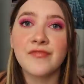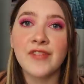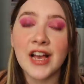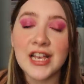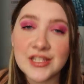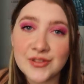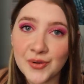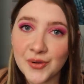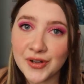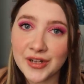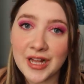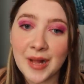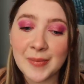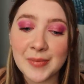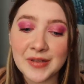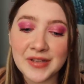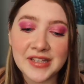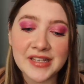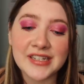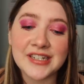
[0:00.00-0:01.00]
Fast forward a
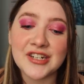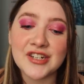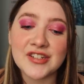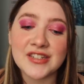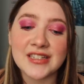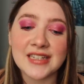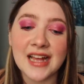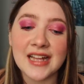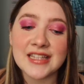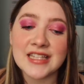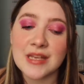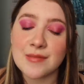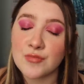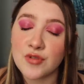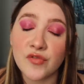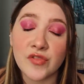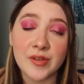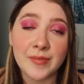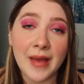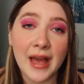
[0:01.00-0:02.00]
couple of years, he ends up
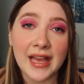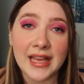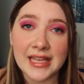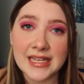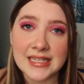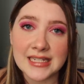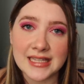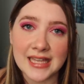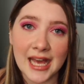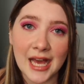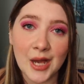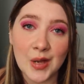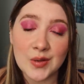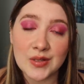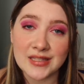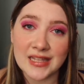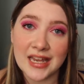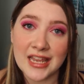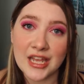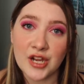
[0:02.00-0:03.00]
moving back into the
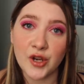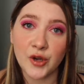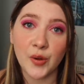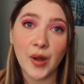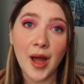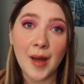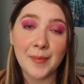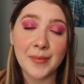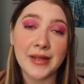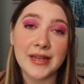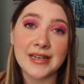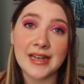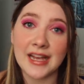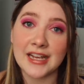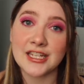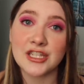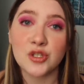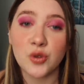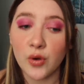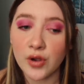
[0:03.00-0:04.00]
house that he grew up in
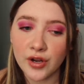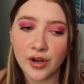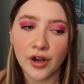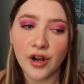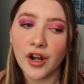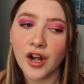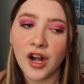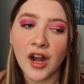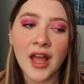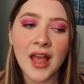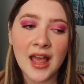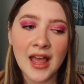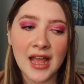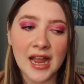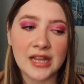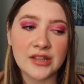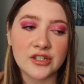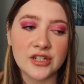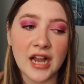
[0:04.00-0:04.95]
next door to her, and